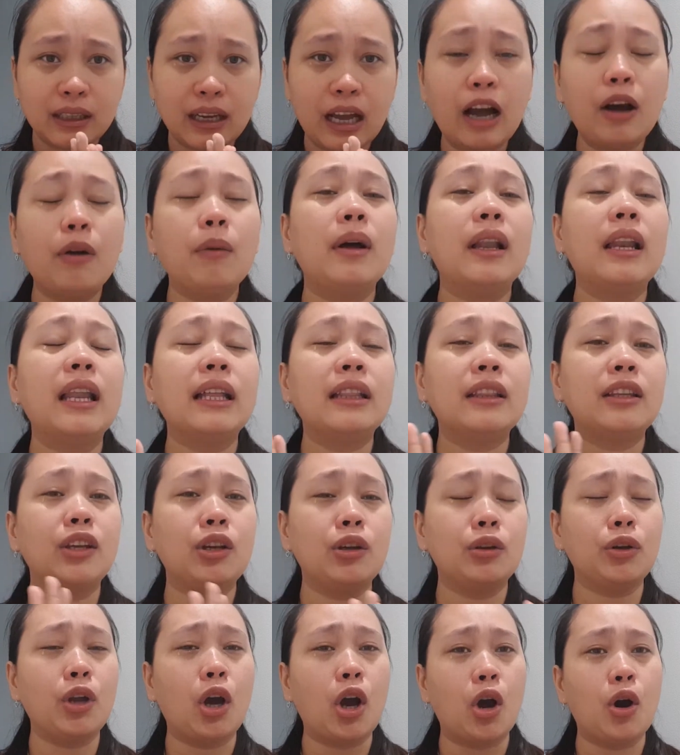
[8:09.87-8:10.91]
I will let
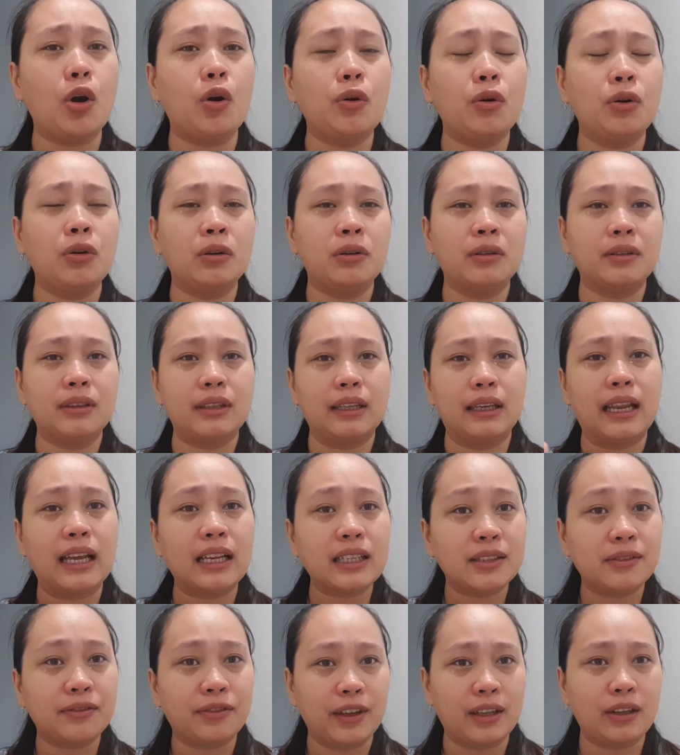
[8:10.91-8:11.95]
you know the
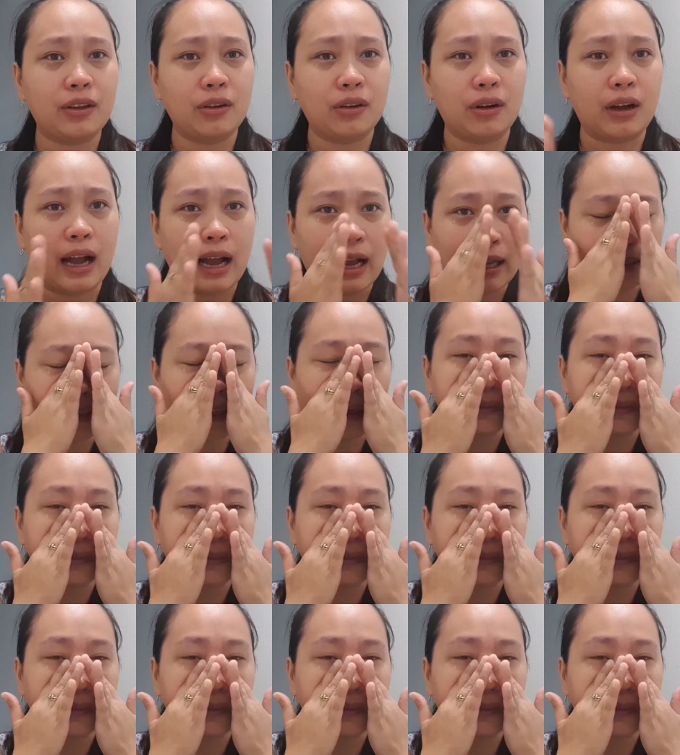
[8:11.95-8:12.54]
next video, guys.